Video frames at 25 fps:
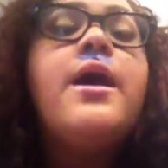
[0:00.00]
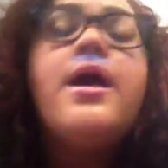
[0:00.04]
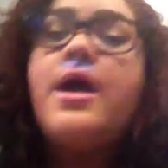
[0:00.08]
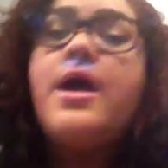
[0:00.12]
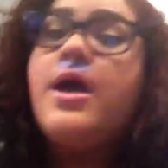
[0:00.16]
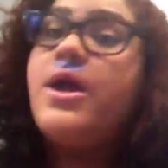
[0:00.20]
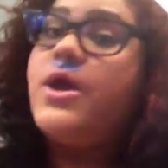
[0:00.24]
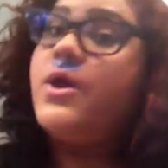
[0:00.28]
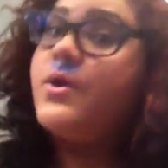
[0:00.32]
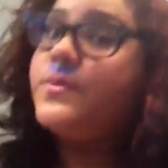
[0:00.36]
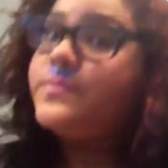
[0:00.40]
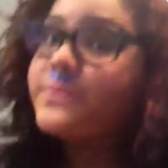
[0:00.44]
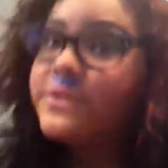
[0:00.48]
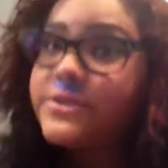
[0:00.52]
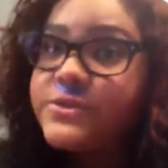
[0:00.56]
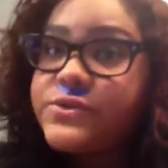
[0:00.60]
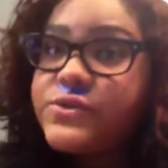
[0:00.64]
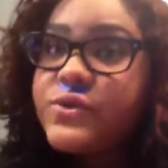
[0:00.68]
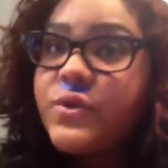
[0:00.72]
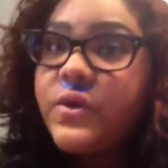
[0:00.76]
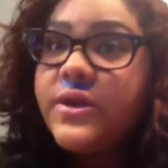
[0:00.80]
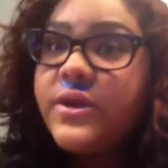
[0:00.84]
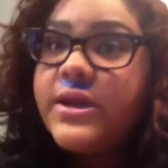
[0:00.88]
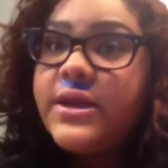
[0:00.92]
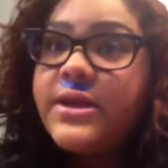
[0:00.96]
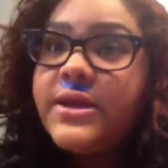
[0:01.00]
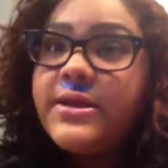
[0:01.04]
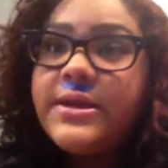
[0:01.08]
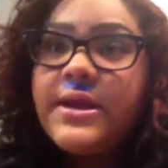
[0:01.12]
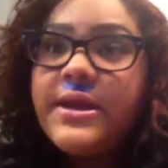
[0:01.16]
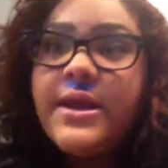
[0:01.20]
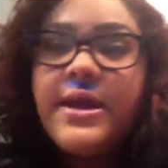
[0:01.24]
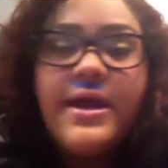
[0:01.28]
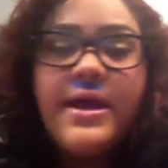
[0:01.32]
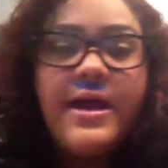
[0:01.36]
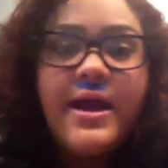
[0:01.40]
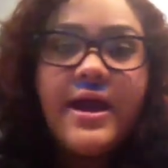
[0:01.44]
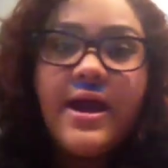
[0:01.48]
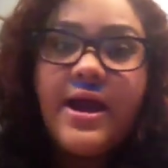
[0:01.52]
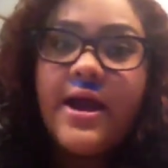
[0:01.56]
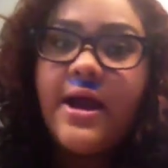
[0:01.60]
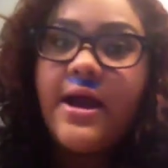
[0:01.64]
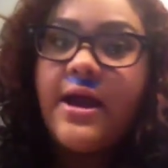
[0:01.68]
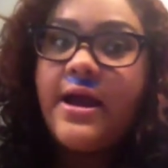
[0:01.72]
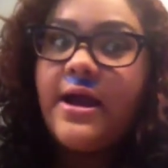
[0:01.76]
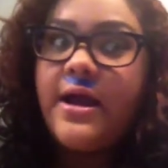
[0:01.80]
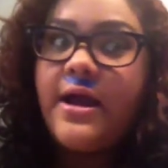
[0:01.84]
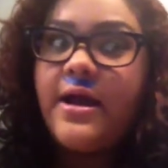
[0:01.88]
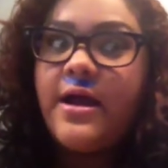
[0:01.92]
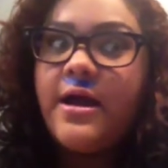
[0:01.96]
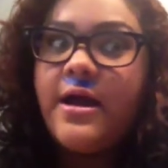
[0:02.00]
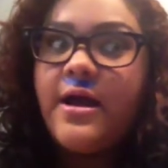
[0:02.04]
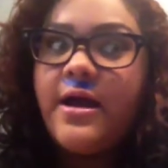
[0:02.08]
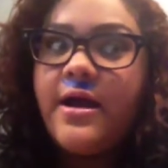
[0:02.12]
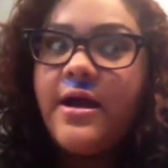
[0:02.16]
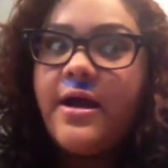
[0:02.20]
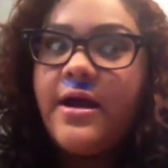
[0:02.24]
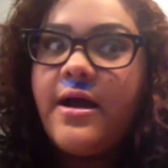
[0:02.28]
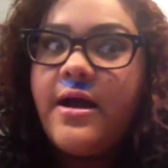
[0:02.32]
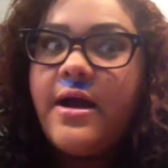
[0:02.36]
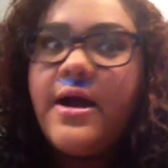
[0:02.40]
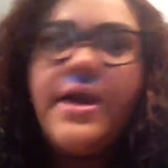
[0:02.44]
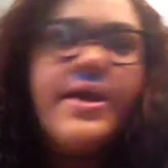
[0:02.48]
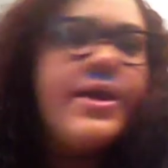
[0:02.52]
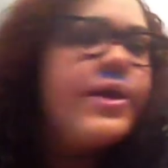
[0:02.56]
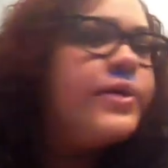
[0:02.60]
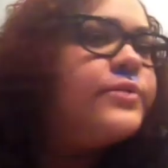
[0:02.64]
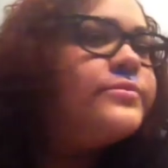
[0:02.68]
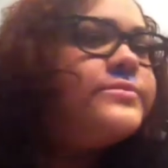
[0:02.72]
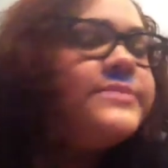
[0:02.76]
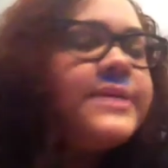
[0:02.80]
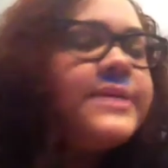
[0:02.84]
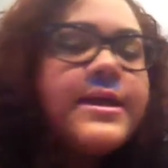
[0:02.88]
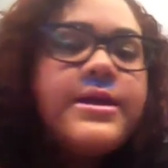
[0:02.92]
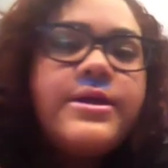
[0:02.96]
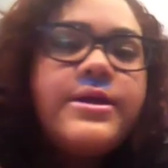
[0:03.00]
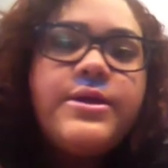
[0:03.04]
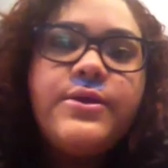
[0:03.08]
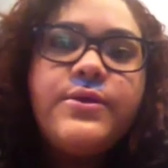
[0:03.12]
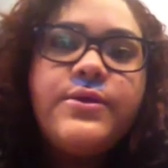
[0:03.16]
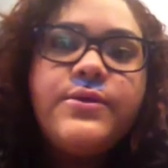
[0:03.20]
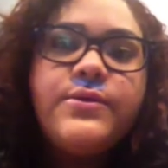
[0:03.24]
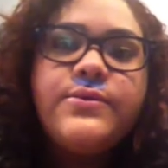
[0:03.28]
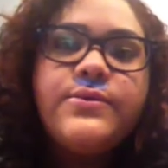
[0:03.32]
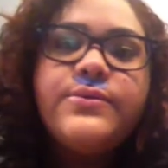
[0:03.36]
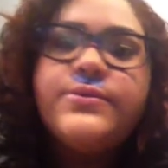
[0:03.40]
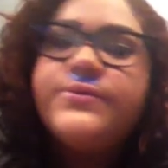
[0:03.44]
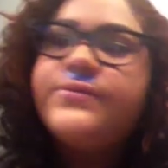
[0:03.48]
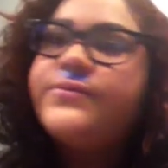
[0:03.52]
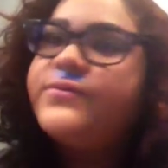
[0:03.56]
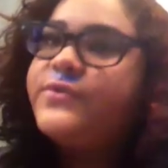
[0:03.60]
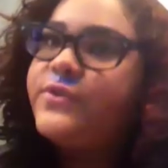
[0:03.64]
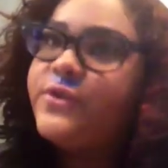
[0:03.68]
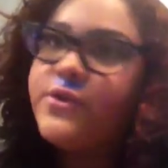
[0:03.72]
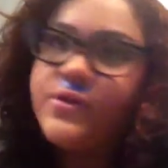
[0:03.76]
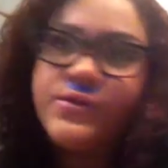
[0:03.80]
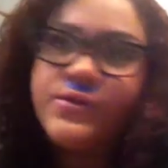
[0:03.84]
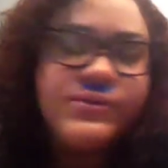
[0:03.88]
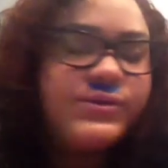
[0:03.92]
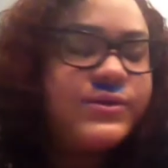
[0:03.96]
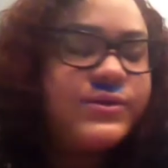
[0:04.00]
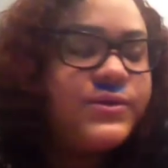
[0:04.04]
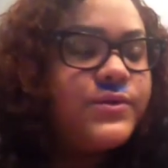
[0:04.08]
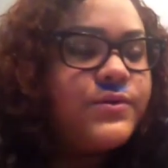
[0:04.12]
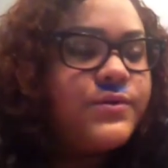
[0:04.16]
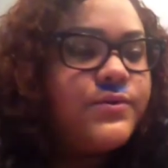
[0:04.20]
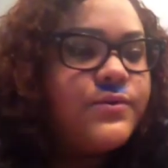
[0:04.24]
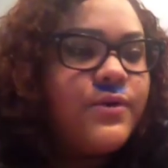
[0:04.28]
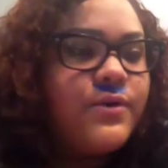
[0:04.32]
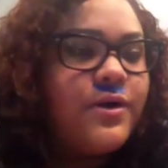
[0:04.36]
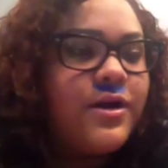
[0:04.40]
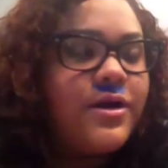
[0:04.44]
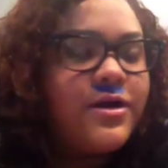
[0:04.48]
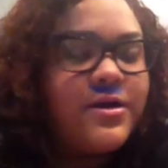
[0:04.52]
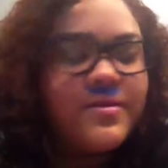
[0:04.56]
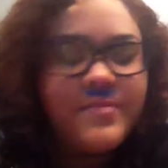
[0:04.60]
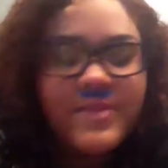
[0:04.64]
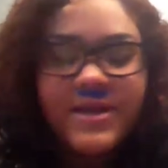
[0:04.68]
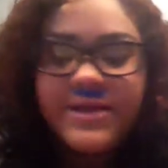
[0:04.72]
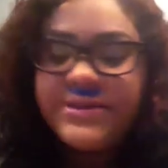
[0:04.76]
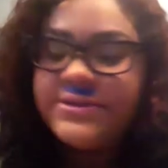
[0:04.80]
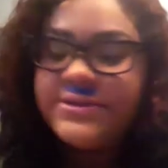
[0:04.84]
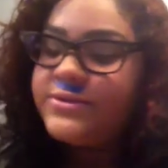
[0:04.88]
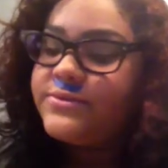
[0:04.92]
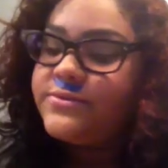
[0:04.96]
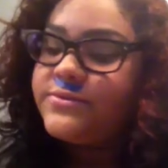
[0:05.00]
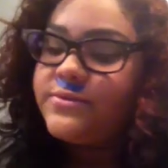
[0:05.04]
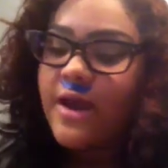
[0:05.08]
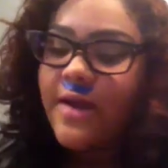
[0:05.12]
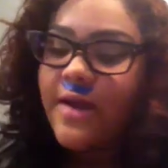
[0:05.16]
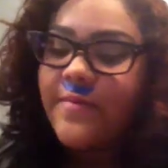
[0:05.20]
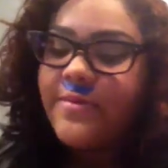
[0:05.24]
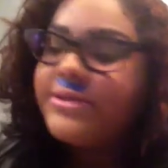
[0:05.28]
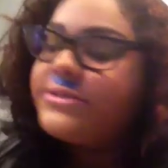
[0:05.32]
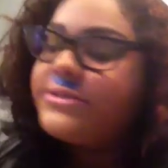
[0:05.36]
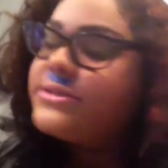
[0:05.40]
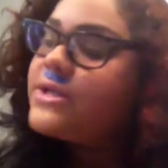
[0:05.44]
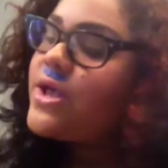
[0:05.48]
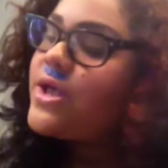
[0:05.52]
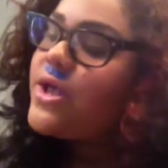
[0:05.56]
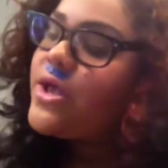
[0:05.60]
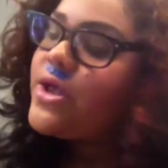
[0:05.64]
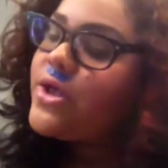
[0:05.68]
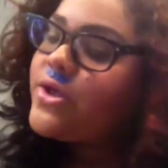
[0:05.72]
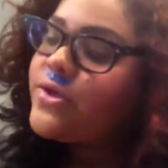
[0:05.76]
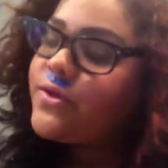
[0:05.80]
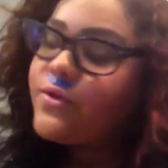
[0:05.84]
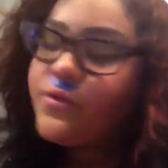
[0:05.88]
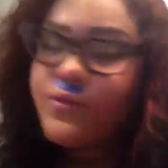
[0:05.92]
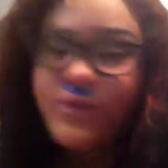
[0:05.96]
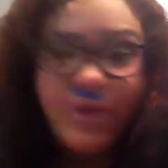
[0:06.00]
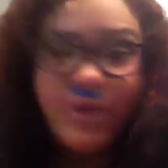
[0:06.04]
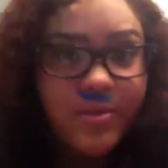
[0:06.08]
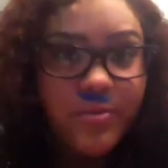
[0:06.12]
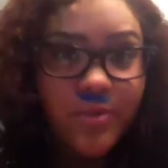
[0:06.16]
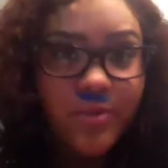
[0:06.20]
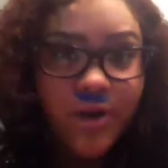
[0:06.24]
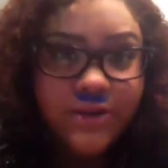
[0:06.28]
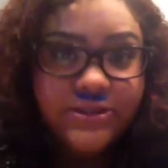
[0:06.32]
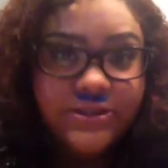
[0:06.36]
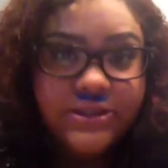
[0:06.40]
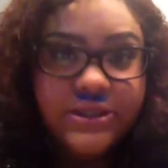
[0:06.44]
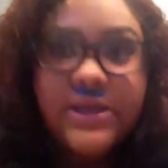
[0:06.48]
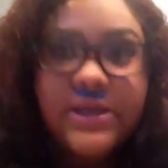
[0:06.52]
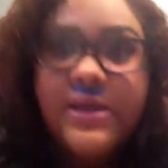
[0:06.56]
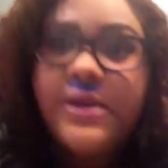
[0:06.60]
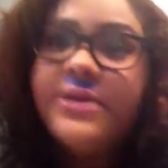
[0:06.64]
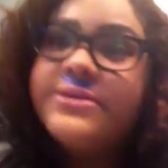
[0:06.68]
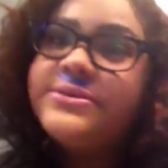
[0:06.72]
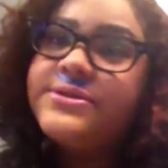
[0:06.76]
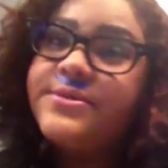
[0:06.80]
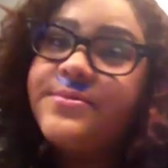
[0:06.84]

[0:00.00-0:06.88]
I hope you enjoyed it. I hope that you, for those who are my subscribers, you keep watching.